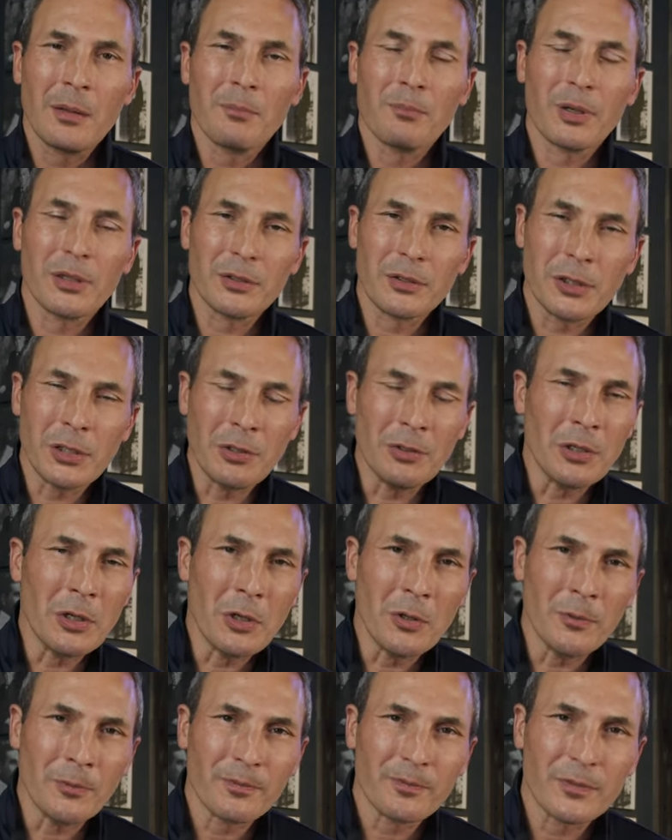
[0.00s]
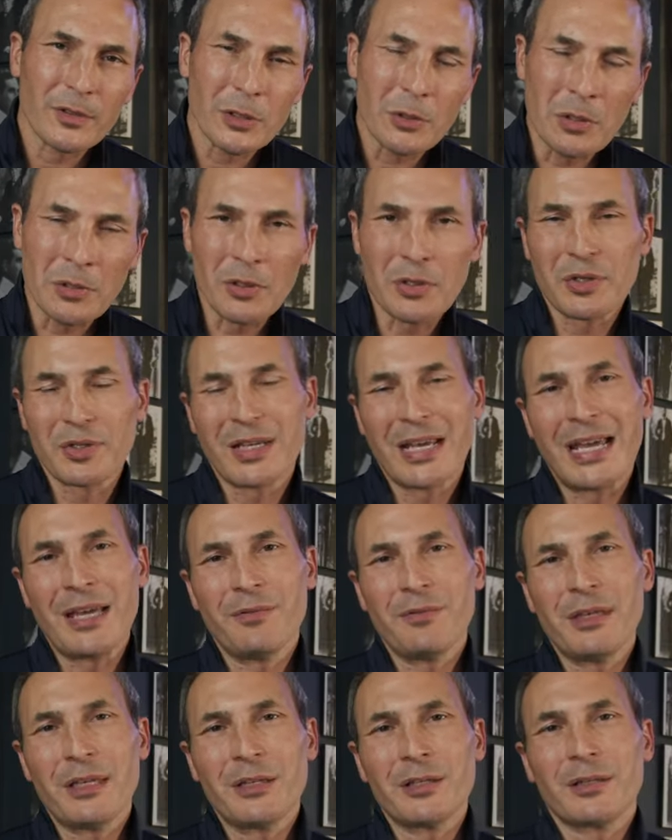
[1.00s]
But do you know, do you
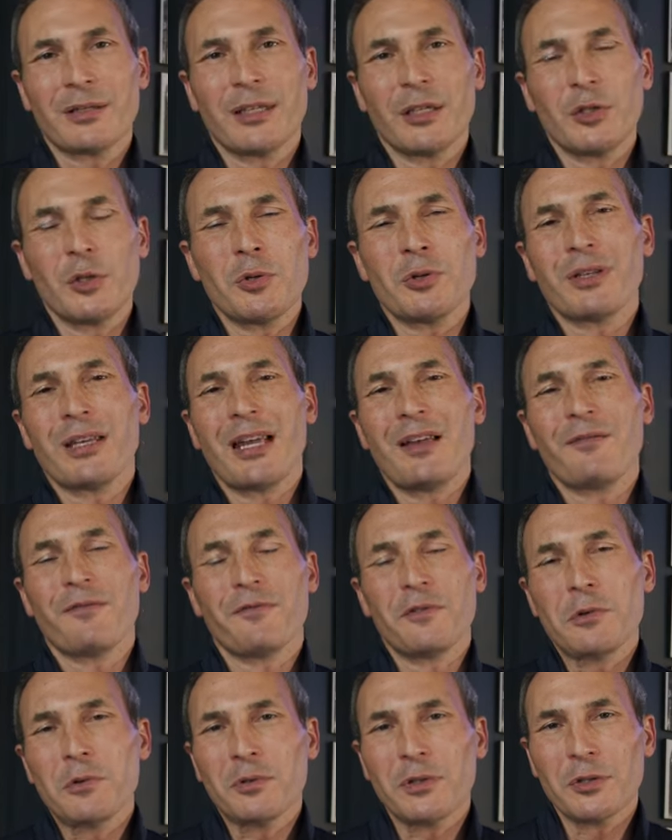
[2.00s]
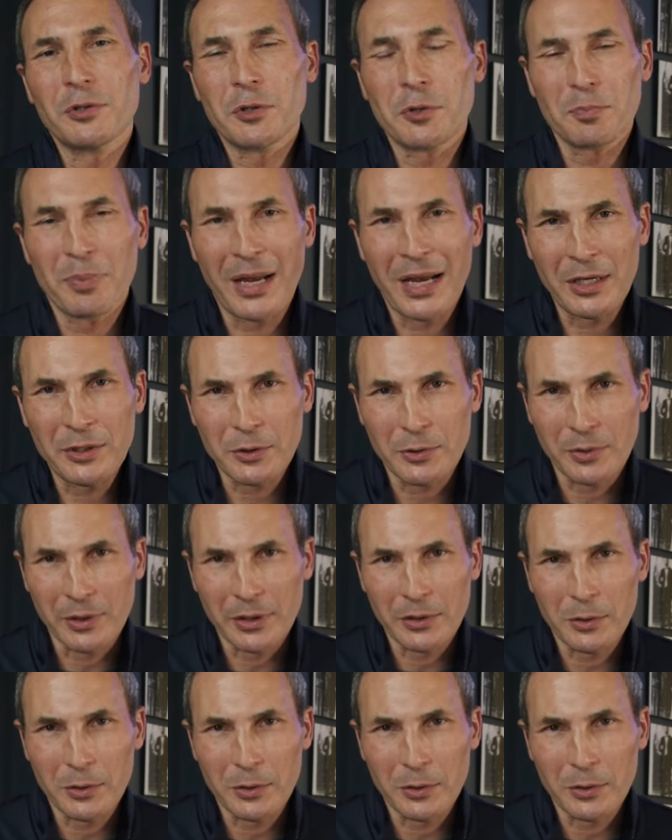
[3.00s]
understand this, that you could have food in your pantry,